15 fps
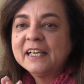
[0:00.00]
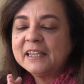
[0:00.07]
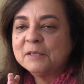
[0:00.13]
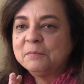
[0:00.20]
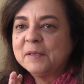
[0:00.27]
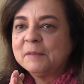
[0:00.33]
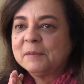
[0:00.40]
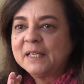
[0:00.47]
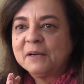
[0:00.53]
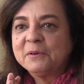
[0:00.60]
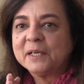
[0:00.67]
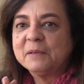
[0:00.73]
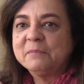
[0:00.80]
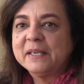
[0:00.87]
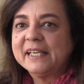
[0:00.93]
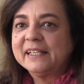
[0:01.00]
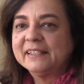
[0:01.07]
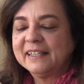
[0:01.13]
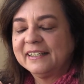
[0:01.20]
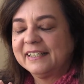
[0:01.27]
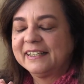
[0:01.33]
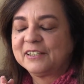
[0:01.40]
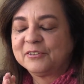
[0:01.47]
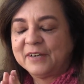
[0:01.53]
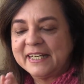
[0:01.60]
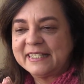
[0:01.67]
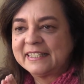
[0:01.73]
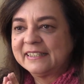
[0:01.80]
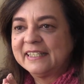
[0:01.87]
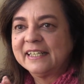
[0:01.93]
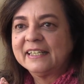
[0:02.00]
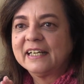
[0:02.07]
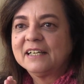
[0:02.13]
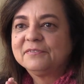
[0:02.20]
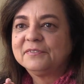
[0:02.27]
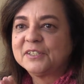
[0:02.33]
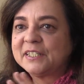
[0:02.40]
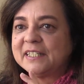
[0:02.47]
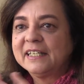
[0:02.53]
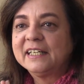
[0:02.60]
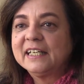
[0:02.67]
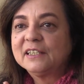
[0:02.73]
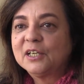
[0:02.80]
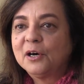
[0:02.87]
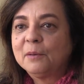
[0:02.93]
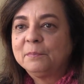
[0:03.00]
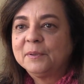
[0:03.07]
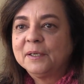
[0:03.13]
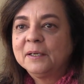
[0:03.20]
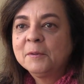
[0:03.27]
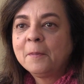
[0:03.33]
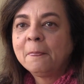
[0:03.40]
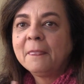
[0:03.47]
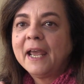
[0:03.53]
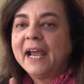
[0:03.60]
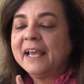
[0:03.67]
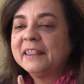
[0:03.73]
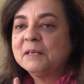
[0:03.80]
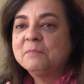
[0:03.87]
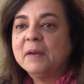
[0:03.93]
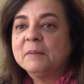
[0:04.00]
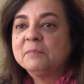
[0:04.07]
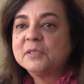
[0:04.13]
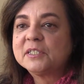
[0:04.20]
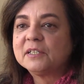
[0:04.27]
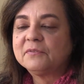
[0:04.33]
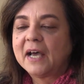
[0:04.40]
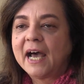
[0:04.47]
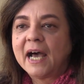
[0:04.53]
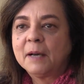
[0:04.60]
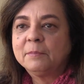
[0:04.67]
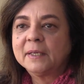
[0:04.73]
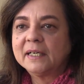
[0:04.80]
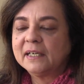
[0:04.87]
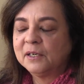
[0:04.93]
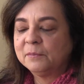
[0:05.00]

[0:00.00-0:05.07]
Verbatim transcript: The people I want to meet, crazily enough, are Cyndi Lauper and the members of ABBA.